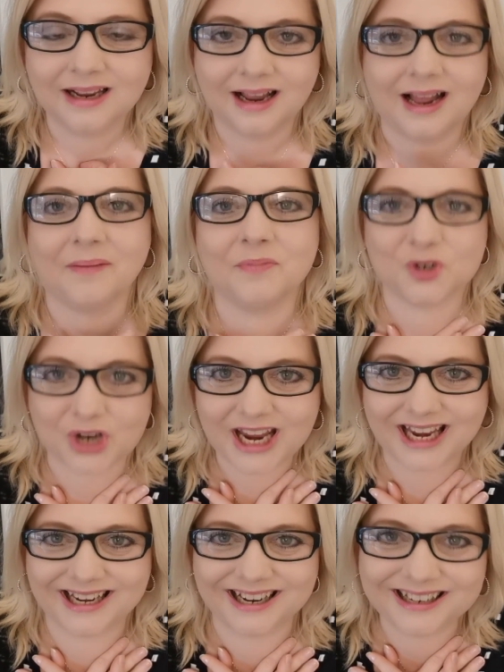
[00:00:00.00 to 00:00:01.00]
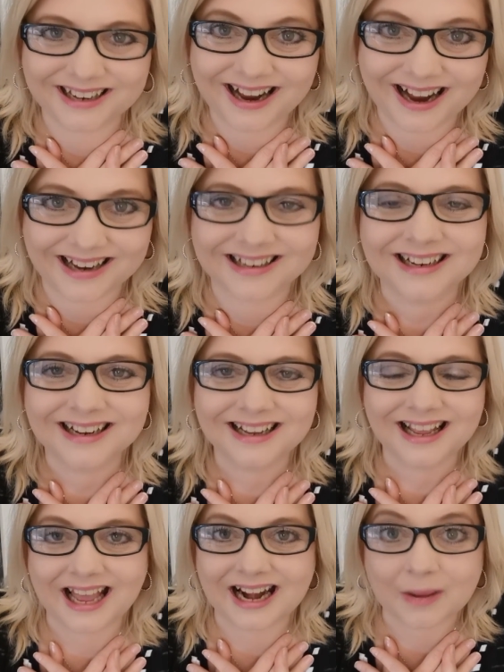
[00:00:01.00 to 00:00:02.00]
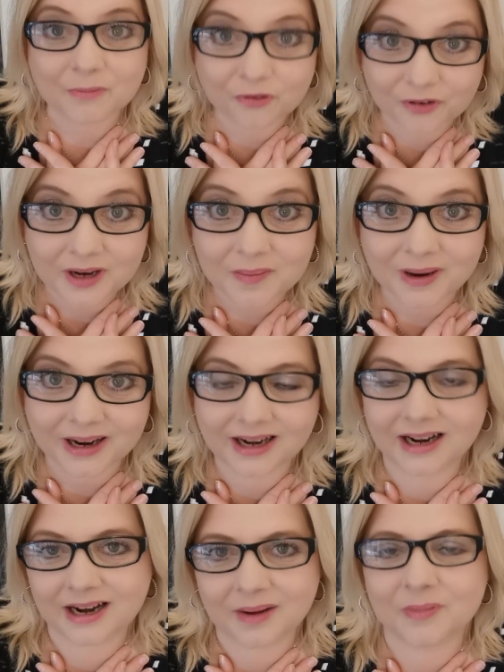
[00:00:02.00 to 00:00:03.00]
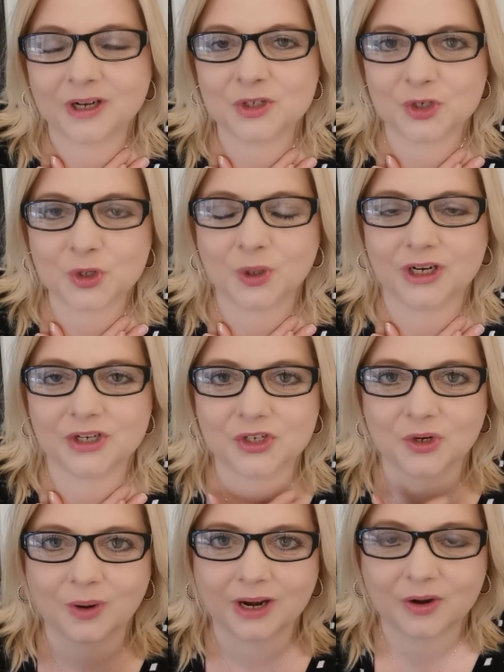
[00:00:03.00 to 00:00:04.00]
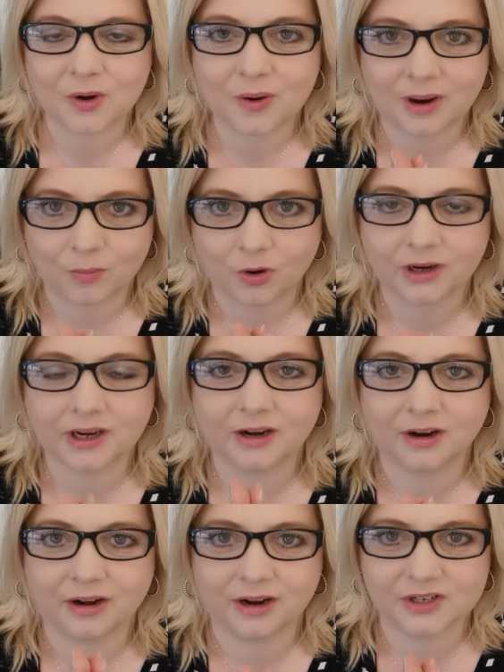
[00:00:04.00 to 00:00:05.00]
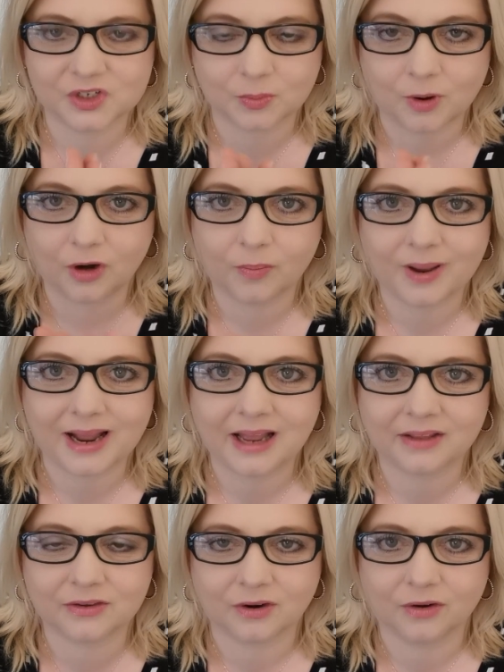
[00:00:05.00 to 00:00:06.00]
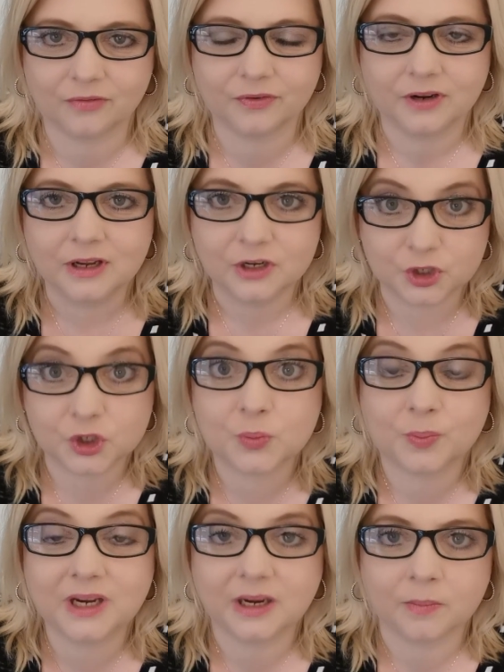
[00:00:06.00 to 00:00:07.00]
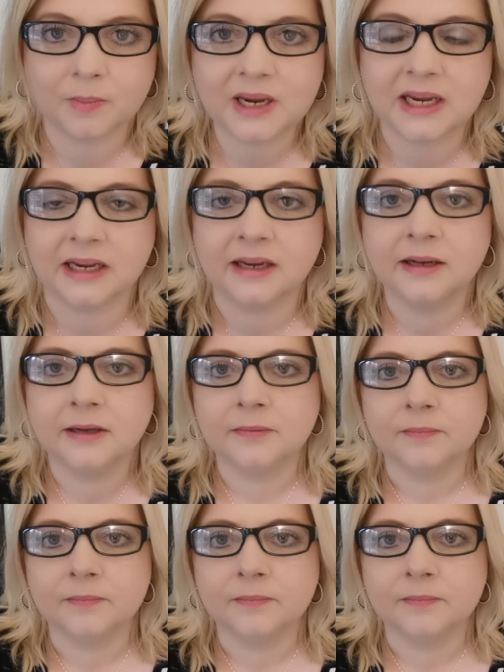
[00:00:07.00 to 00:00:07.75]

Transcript: I'm Jane, and I'm female, and I'm not Jewish. So I know I'm walking on a small path of just being me.